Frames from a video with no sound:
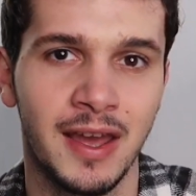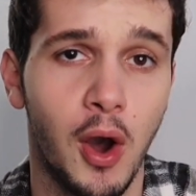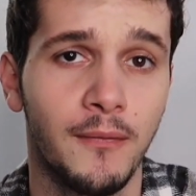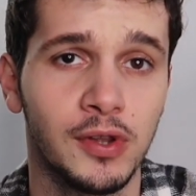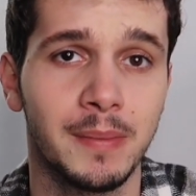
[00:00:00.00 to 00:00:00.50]

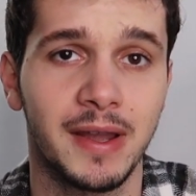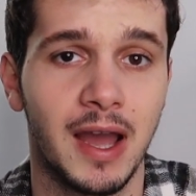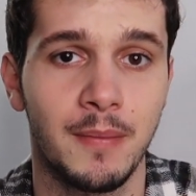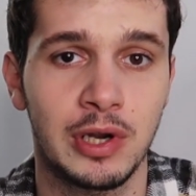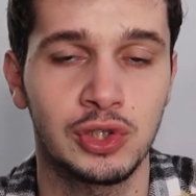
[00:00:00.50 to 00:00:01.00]
Hopefully my
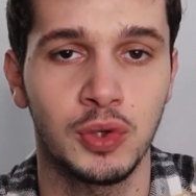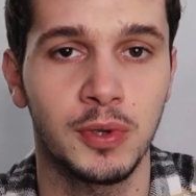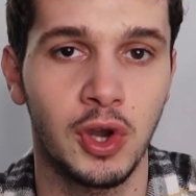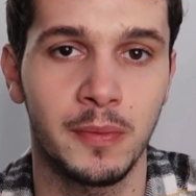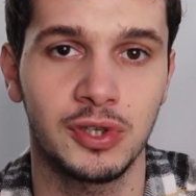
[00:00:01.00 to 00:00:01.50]
camera should be
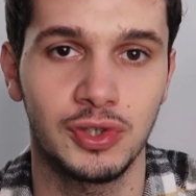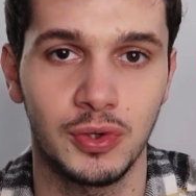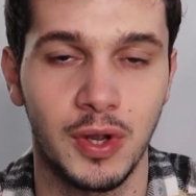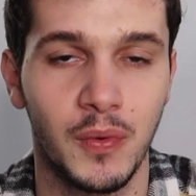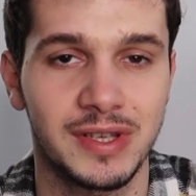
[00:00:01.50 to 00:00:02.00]
coming
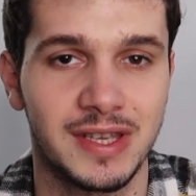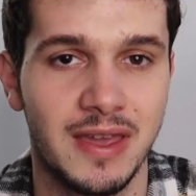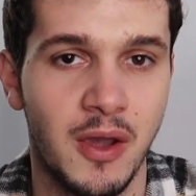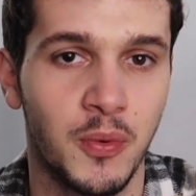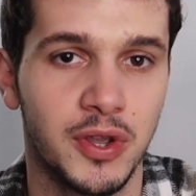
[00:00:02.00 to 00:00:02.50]
soon. I want to
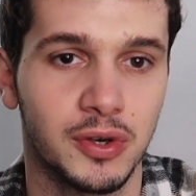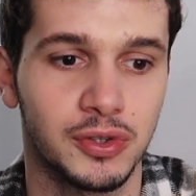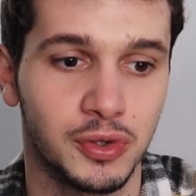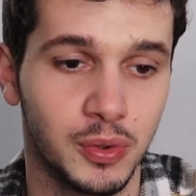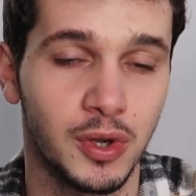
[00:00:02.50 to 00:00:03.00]
say a week or
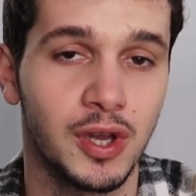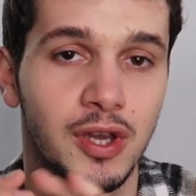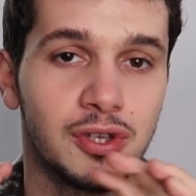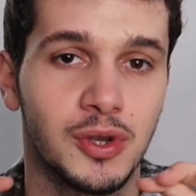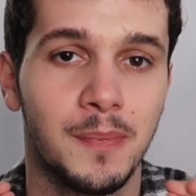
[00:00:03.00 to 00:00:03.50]
two,
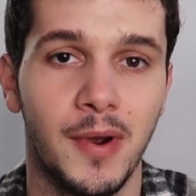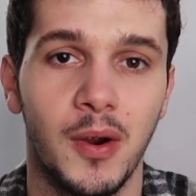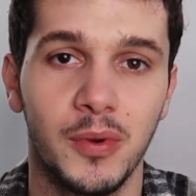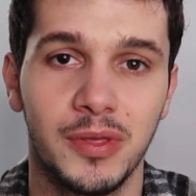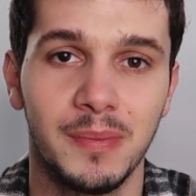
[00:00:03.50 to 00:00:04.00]
so bear
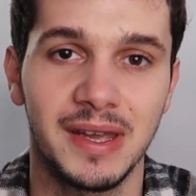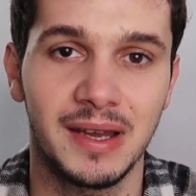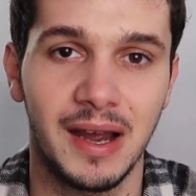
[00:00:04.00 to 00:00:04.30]
with me